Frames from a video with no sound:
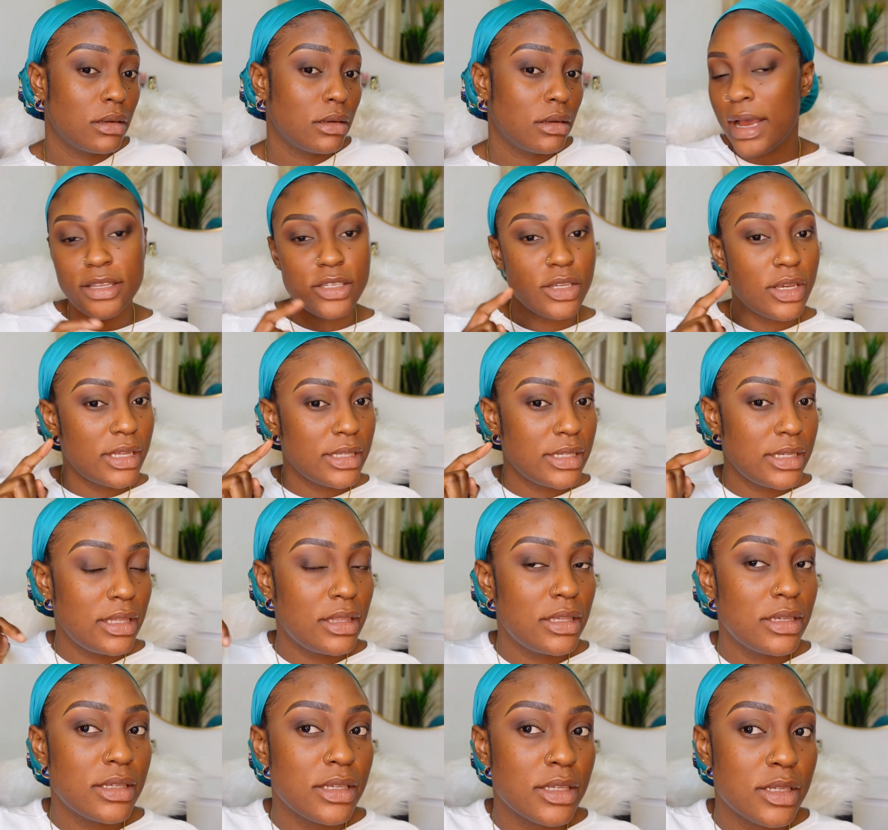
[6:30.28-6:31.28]
As you can see,
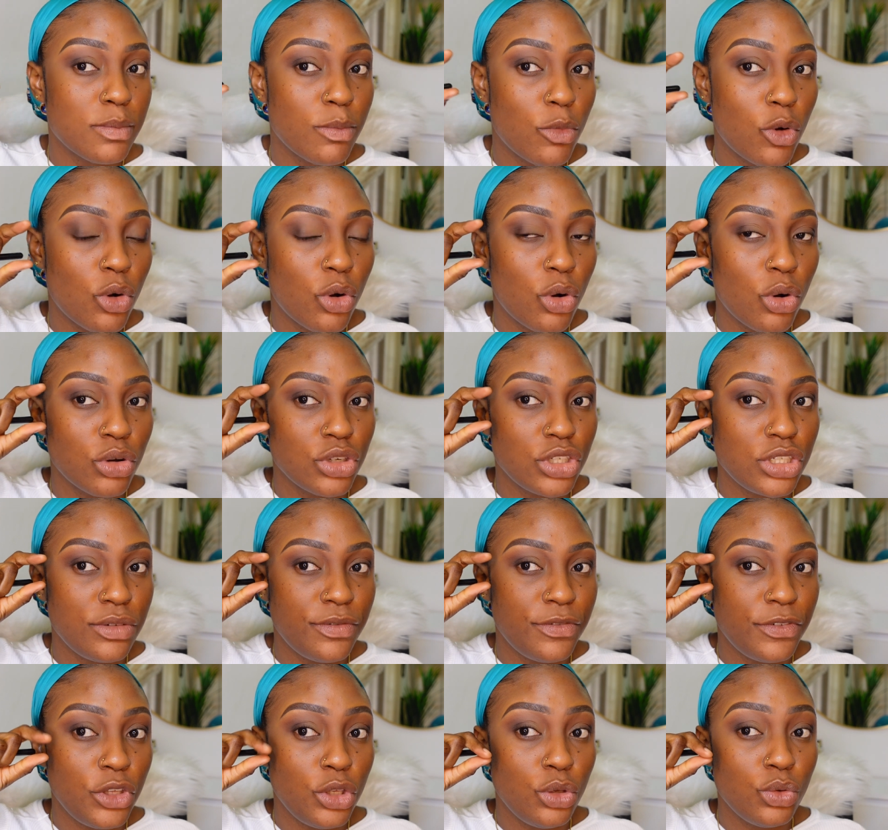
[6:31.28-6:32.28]
this is more
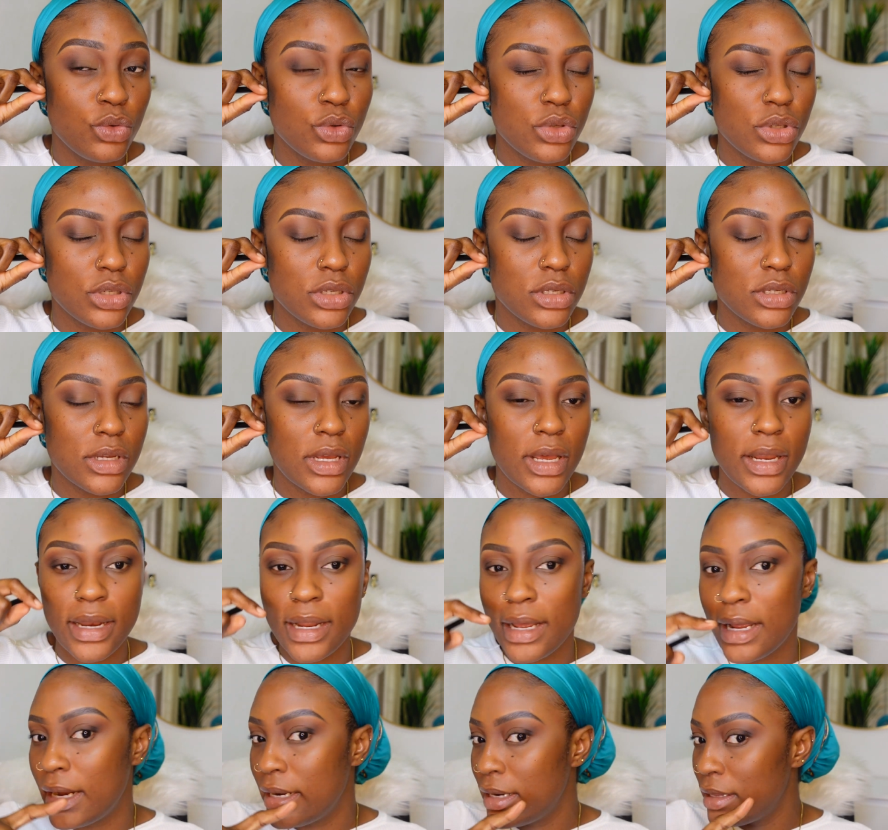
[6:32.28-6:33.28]
diffused
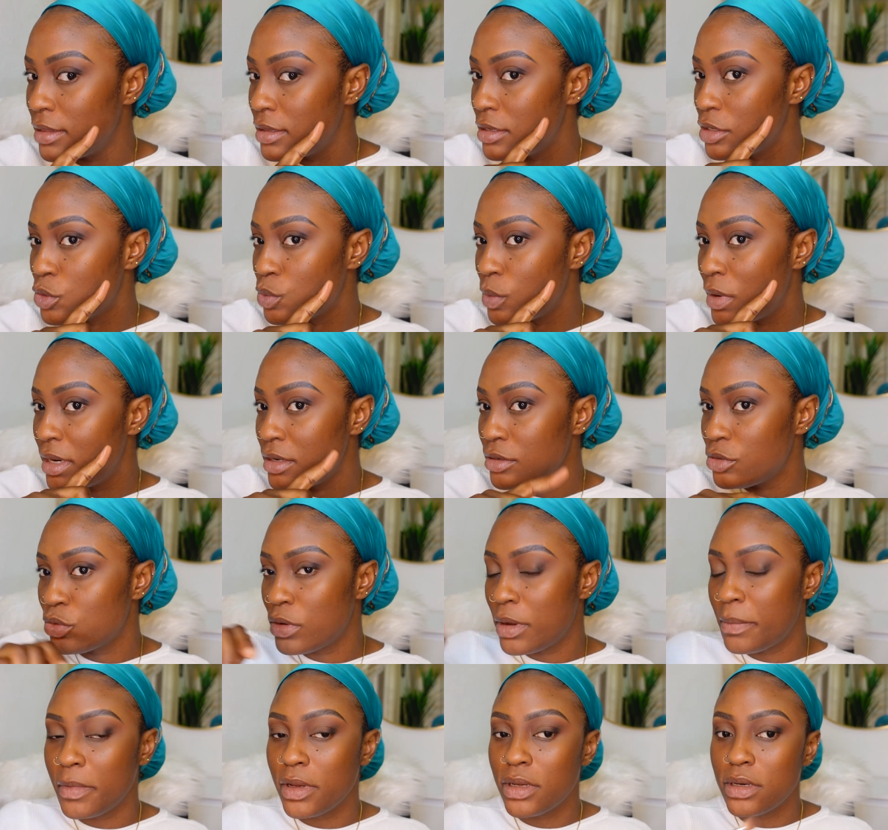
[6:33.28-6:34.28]
than this one.
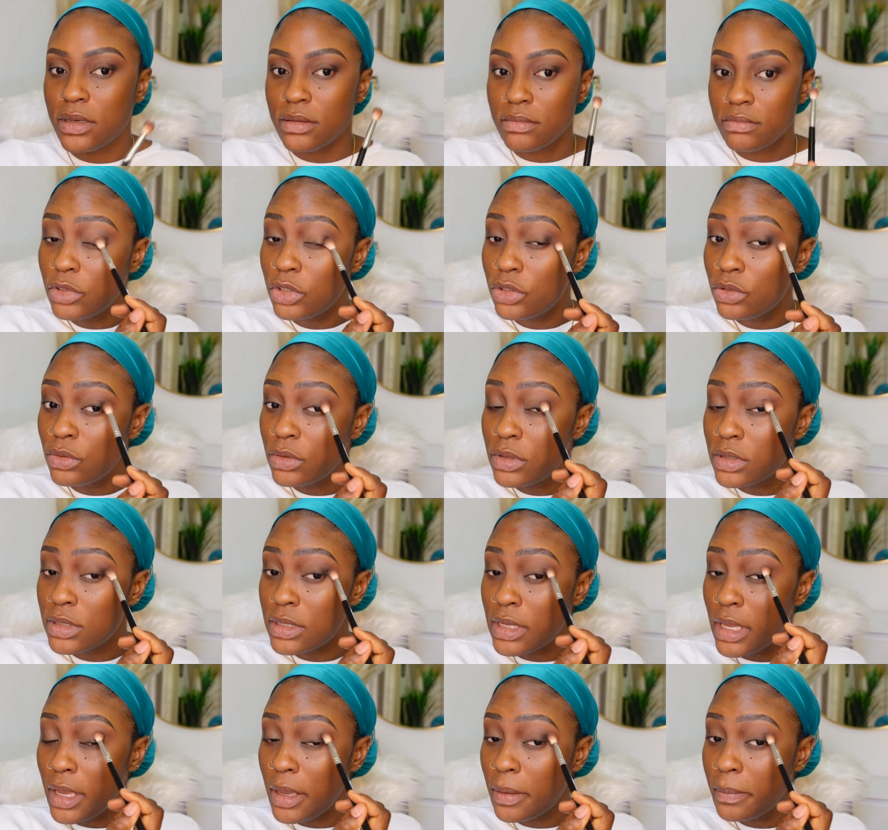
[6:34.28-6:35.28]
So I'm gonna do the
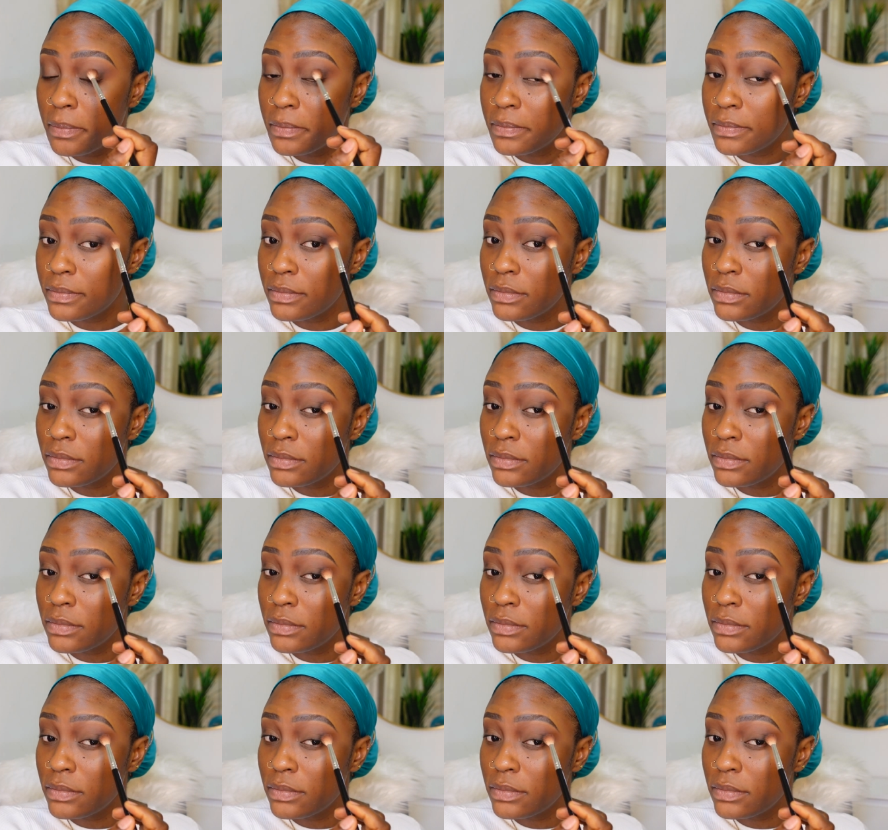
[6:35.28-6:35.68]
same.